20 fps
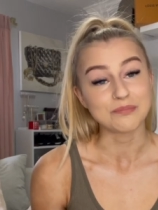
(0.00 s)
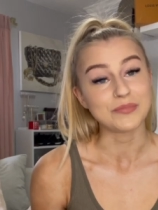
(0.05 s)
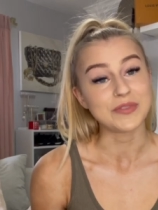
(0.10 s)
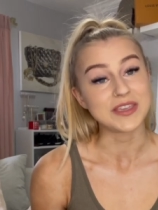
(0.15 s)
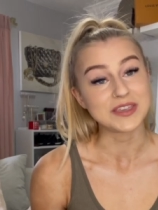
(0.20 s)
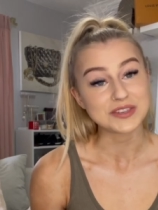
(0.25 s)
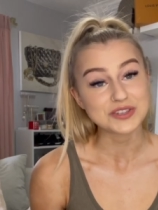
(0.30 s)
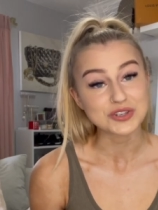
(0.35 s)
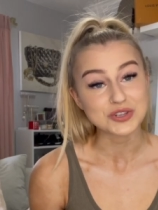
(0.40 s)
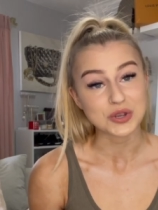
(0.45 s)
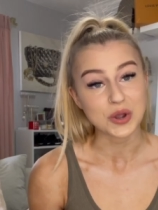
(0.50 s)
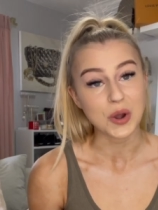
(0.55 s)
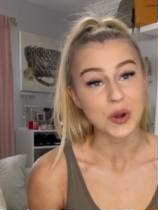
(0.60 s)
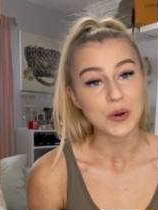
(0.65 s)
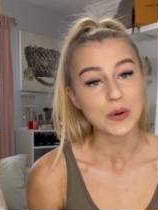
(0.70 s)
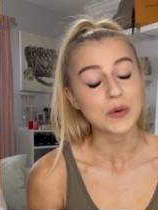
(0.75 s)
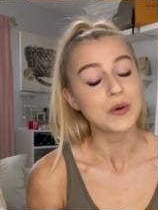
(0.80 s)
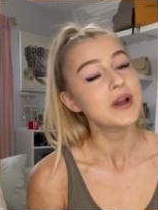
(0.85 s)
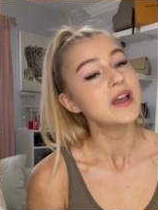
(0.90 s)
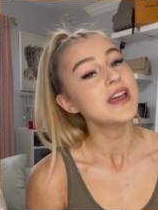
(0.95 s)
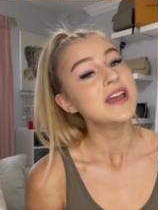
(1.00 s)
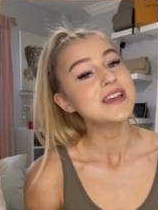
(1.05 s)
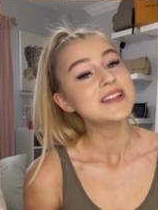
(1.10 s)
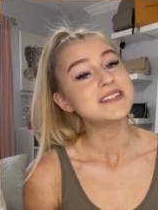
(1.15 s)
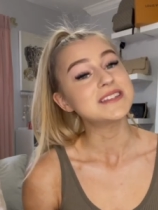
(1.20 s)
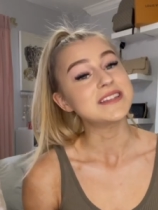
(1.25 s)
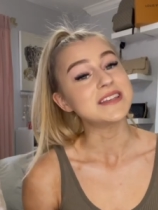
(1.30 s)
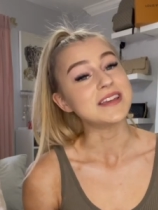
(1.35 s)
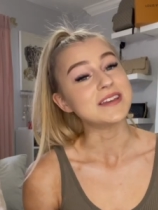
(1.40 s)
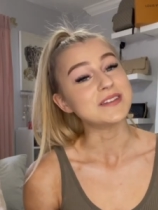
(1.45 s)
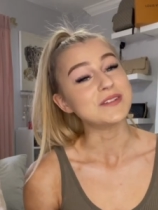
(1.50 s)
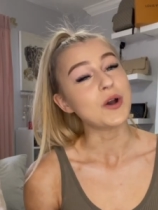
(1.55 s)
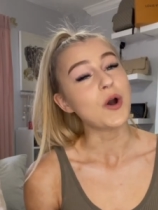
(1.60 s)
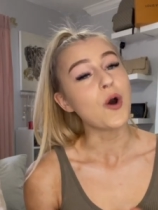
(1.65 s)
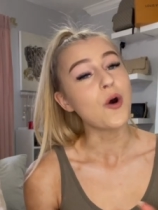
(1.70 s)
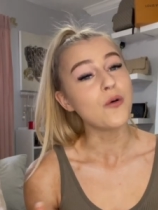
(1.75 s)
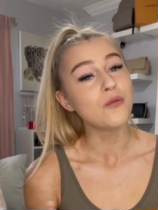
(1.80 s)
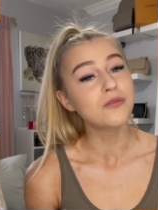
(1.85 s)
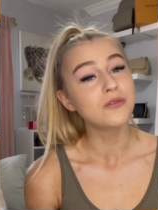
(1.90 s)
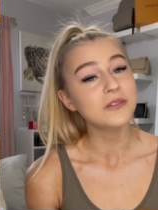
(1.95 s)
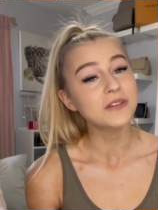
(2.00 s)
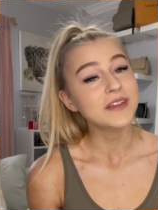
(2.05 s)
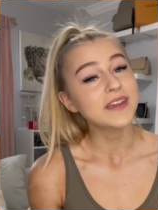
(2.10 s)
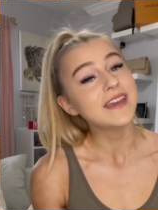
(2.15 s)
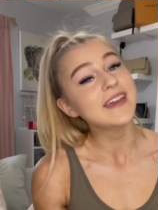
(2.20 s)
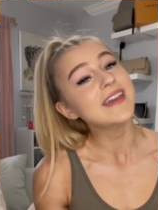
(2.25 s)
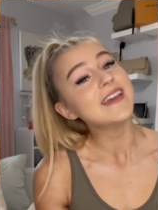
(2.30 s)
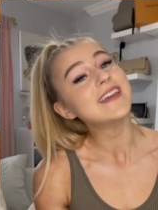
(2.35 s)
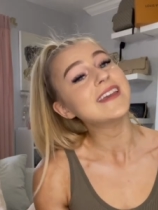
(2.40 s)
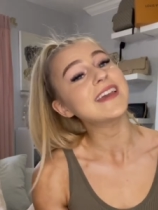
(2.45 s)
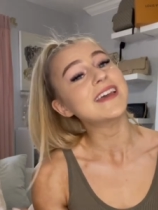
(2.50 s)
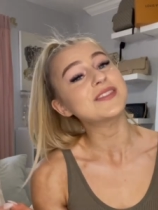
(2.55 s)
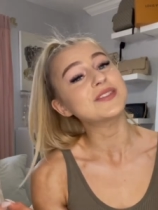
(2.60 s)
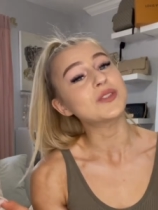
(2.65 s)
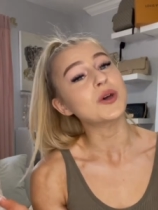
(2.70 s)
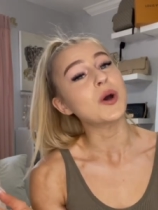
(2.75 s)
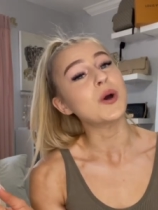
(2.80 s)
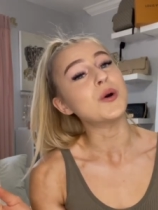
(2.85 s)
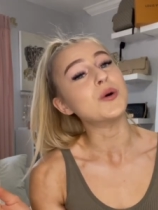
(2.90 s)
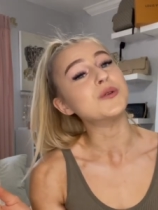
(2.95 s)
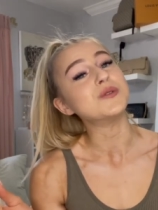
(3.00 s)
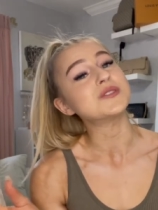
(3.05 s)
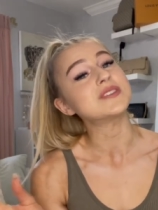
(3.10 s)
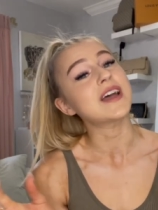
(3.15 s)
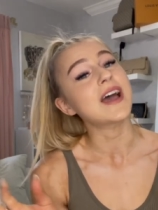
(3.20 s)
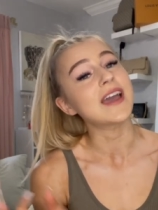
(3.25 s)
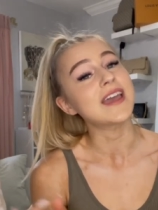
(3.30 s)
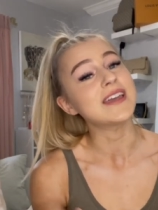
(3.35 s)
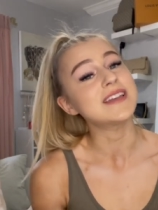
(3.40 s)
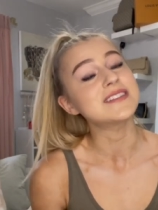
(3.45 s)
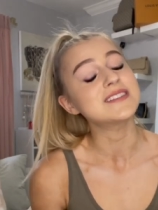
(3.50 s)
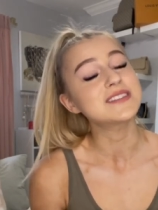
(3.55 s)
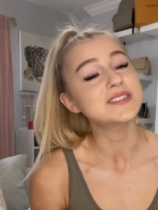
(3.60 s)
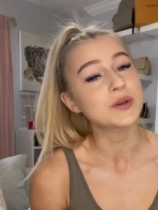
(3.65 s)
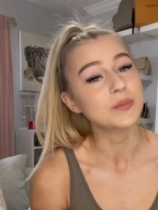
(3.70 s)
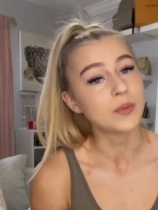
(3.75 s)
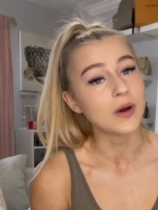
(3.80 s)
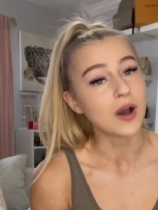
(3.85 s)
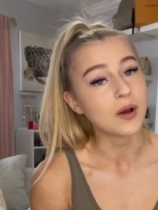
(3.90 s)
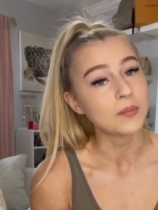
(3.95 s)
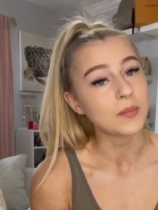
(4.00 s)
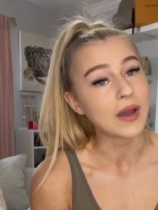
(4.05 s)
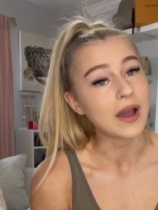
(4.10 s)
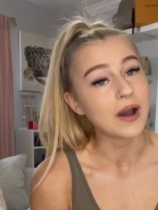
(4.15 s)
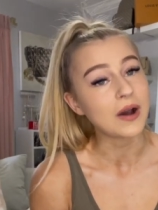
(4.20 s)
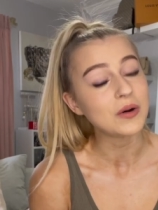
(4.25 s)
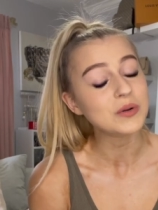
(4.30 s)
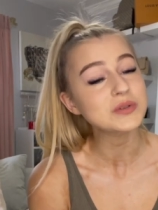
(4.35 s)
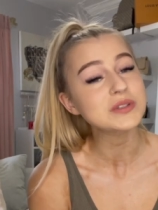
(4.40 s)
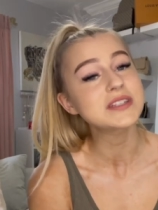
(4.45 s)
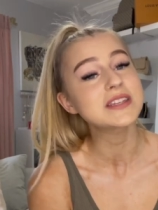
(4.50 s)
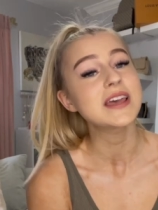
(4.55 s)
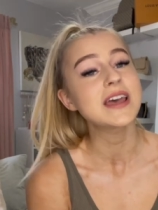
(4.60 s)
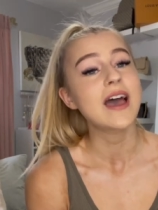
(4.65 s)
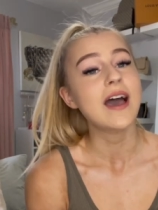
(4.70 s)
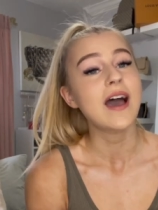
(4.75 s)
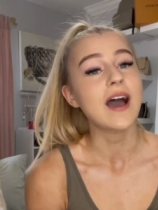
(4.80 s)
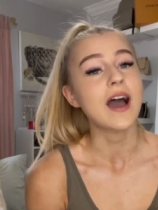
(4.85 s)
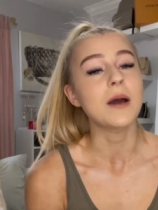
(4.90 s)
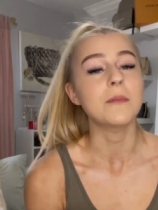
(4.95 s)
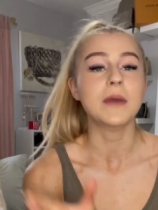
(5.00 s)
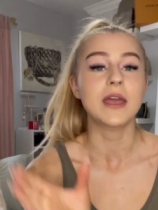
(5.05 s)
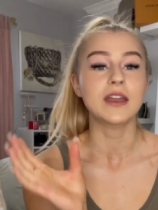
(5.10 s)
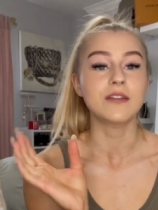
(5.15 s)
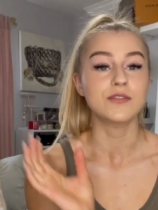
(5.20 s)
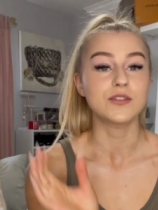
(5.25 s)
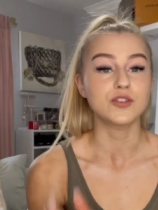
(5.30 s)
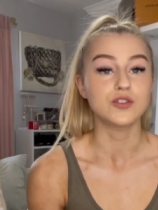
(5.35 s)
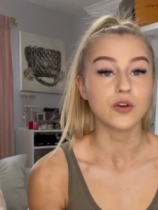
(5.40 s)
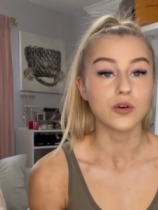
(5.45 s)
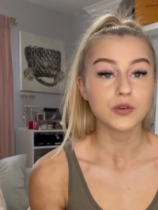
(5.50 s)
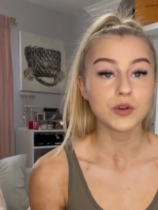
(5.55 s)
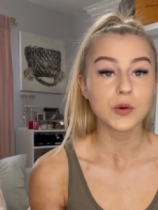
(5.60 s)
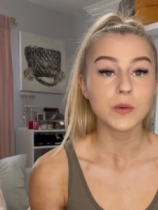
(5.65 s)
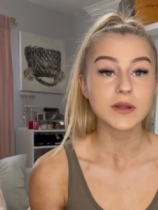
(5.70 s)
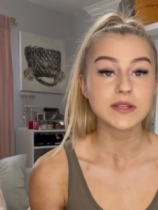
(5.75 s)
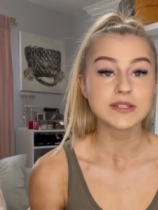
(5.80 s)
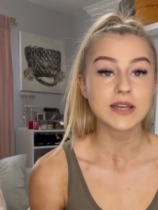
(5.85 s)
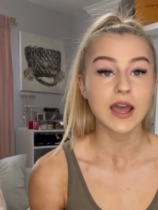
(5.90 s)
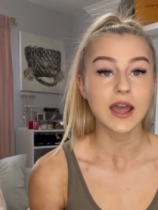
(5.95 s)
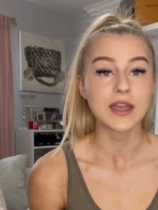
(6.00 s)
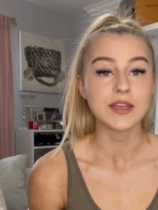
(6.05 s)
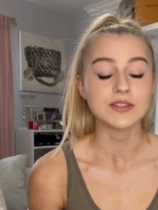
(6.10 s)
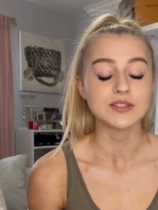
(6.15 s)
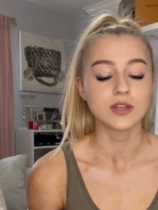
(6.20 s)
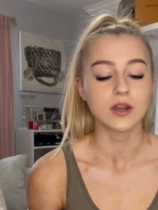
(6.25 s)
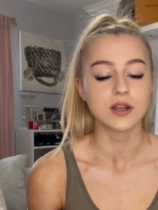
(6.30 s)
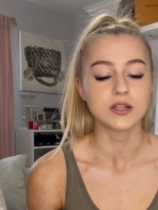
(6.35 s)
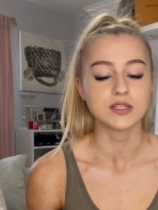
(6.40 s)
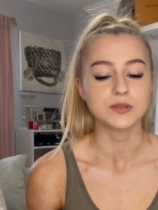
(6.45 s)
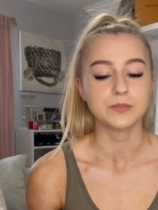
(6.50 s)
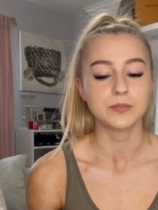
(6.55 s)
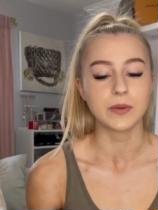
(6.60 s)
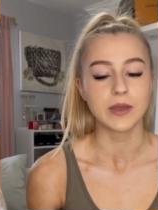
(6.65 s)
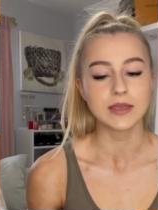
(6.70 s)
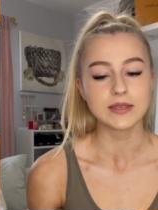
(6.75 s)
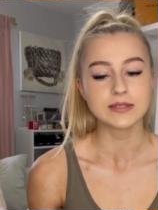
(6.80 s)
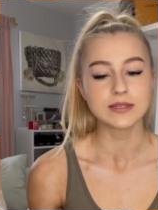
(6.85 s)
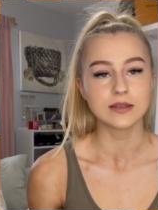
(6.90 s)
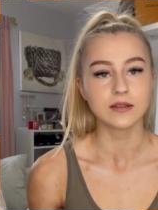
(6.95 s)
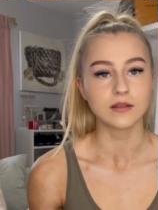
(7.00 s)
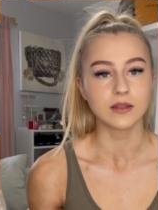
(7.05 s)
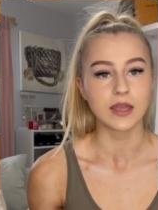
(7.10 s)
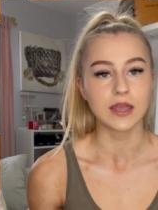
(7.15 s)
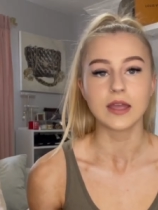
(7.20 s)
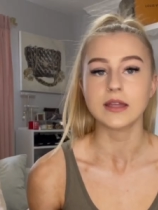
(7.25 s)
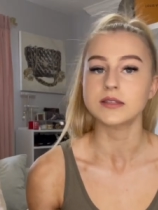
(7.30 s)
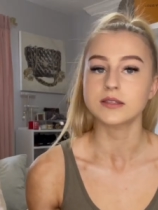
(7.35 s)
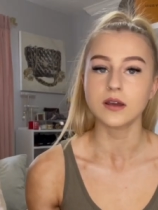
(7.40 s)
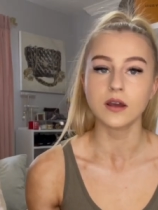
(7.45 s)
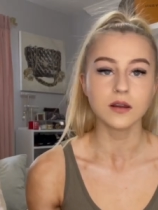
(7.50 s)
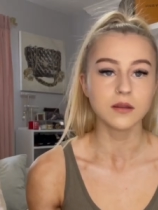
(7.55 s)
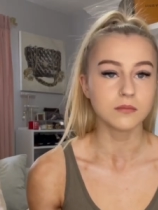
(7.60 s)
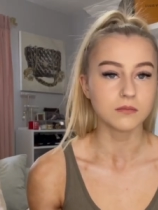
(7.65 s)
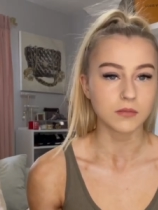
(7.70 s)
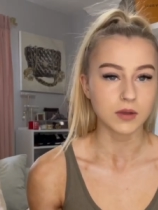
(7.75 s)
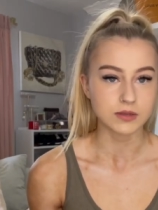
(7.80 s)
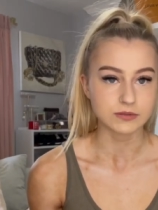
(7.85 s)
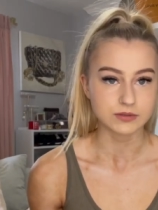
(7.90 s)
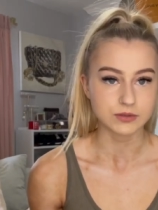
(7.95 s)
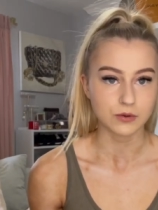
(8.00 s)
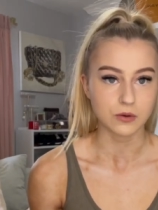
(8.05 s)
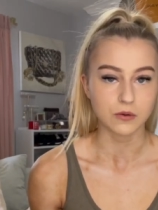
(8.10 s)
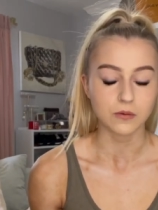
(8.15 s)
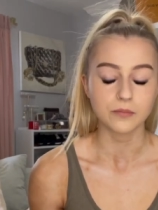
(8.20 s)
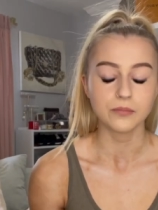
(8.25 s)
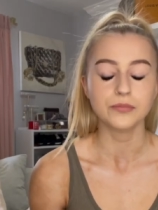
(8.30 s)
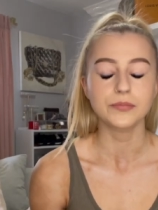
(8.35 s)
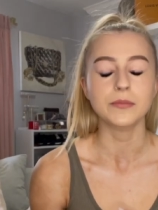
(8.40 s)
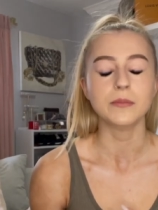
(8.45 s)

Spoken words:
this show, to hopefully get those tie-ins to pop out. And if you don't know what tie-ins are, it's basically, it's not a muscle